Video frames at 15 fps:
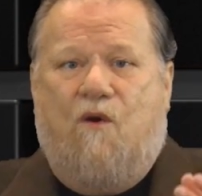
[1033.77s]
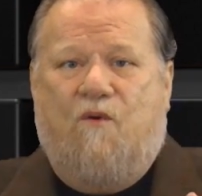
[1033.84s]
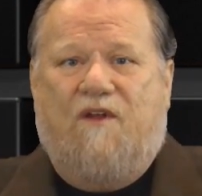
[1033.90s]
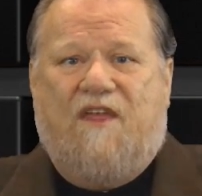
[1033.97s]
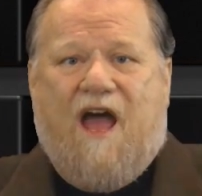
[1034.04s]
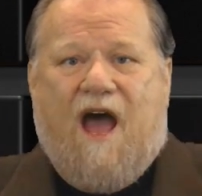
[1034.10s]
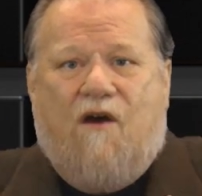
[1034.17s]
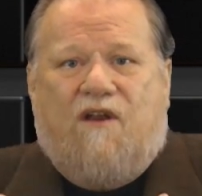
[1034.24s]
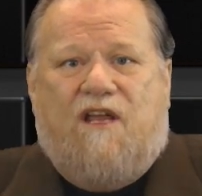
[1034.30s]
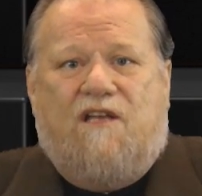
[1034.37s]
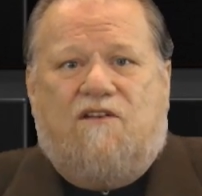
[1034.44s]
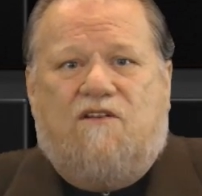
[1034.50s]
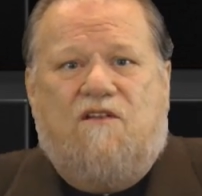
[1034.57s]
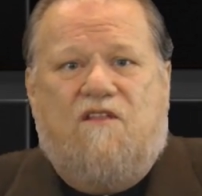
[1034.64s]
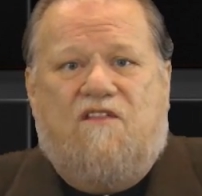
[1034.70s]
Without
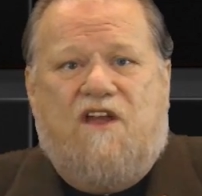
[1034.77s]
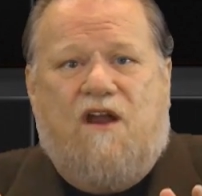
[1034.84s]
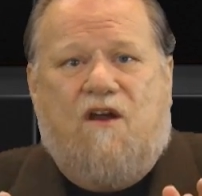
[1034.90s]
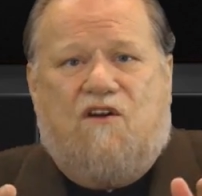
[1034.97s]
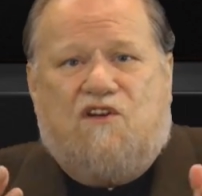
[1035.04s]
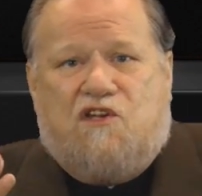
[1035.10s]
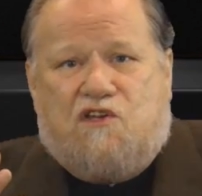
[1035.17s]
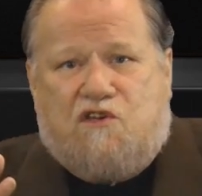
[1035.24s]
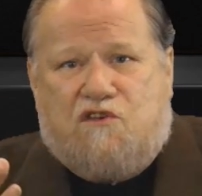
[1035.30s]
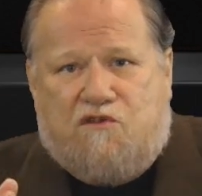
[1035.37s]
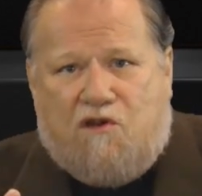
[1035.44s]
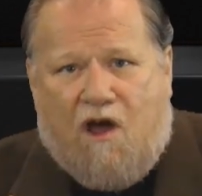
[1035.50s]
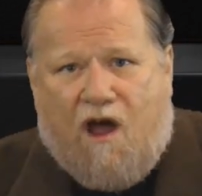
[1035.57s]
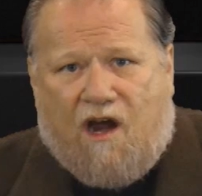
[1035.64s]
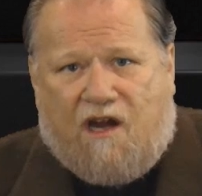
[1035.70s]
it, they are
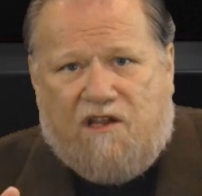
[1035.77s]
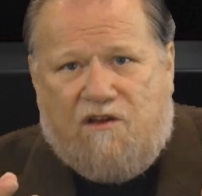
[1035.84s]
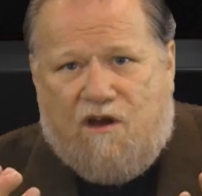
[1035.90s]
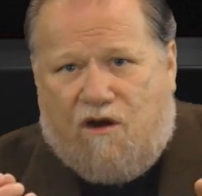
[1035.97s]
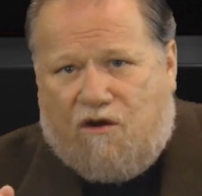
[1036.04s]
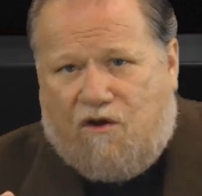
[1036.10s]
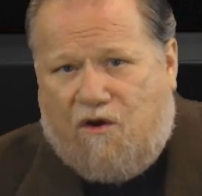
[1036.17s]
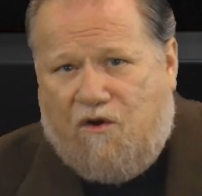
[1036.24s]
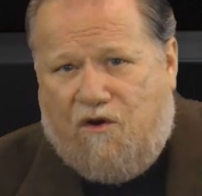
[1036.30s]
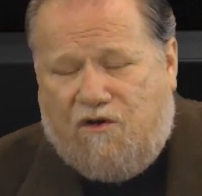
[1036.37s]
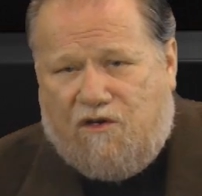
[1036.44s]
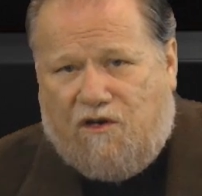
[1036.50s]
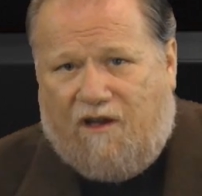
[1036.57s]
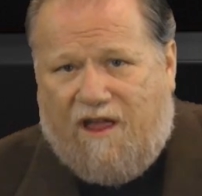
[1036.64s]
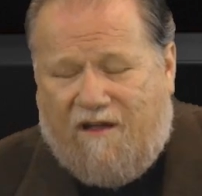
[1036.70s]
stuck in their
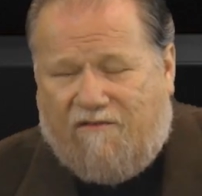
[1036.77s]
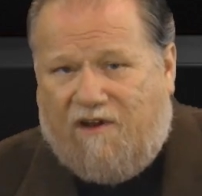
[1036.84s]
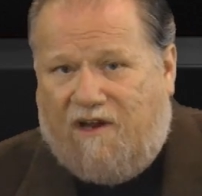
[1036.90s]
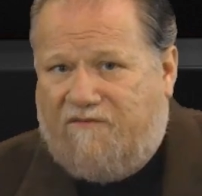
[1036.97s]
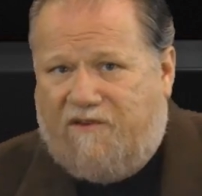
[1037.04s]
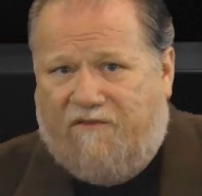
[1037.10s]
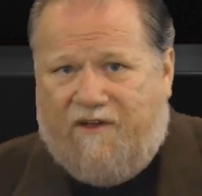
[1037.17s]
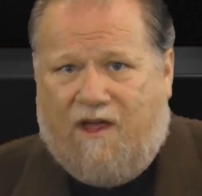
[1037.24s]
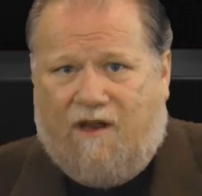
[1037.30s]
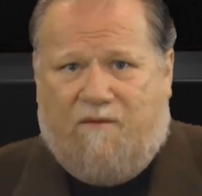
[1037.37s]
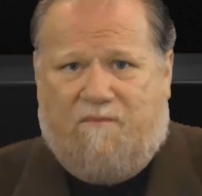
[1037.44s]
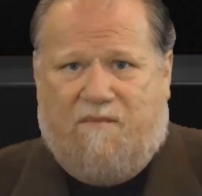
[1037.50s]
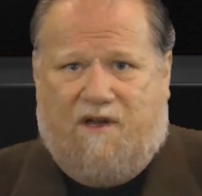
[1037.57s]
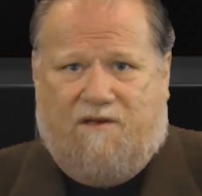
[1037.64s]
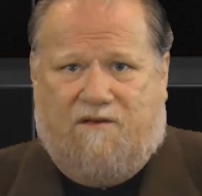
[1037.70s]
current level of
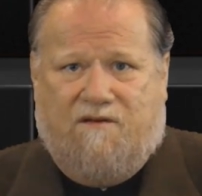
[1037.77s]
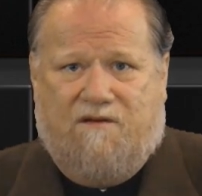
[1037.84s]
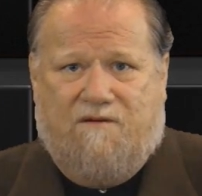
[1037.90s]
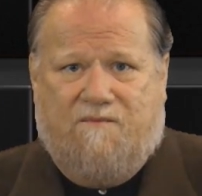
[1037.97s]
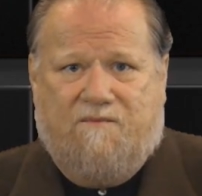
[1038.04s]
development.